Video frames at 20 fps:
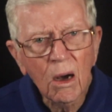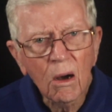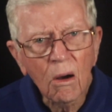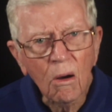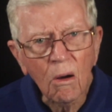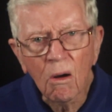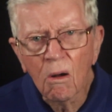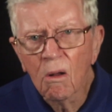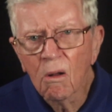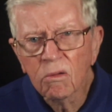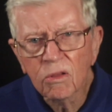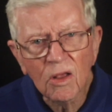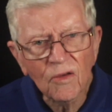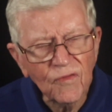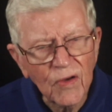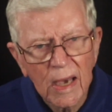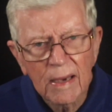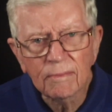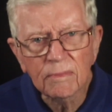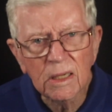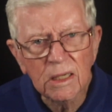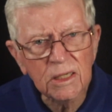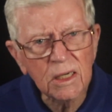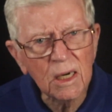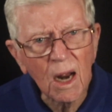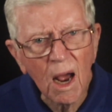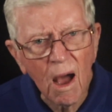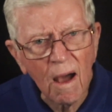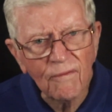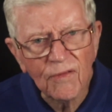all the families
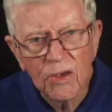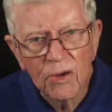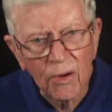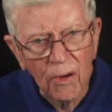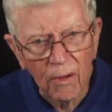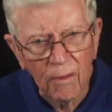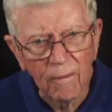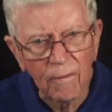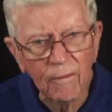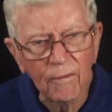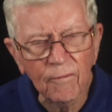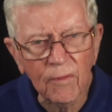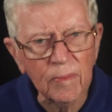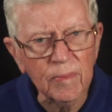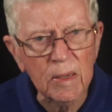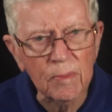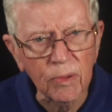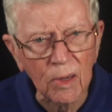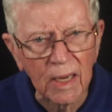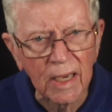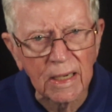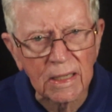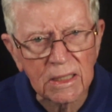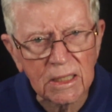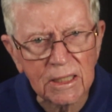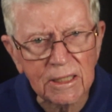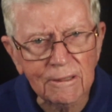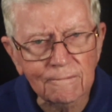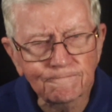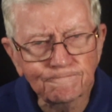of the earth would be blessed.